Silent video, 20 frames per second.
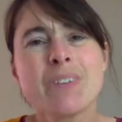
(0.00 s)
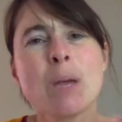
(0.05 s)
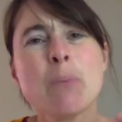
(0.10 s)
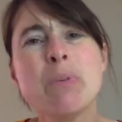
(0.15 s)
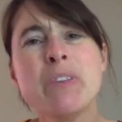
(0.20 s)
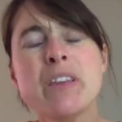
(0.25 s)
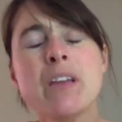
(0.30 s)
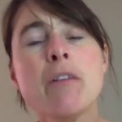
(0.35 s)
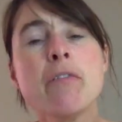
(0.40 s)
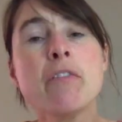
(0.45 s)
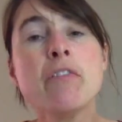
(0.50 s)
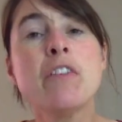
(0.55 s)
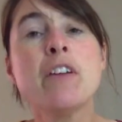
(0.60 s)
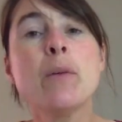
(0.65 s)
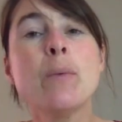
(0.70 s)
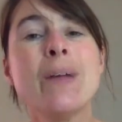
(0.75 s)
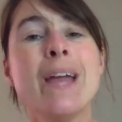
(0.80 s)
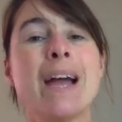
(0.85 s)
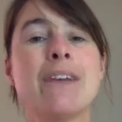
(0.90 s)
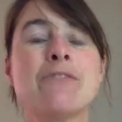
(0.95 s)
But the other
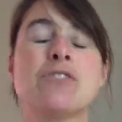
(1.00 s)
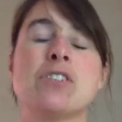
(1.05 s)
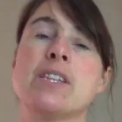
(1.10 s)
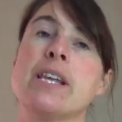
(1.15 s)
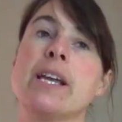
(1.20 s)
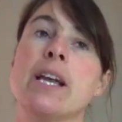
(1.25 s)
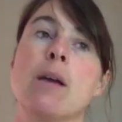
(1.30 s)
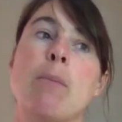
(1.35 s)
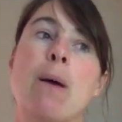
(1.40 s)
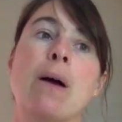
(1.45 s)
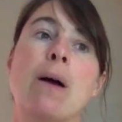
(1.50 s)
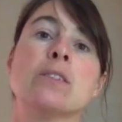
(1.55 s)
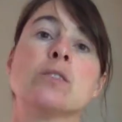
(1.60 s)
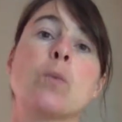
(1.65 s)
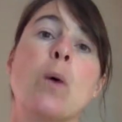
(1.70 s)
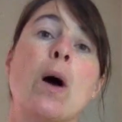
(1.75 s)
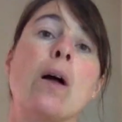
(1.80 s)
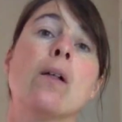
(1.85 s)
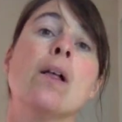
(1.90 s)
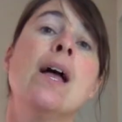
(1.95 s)
thing we have to think about as
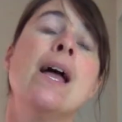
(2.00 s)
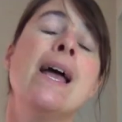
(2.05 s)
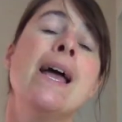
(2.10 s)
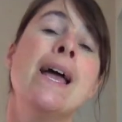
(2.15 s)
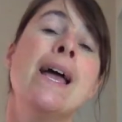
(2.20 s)
well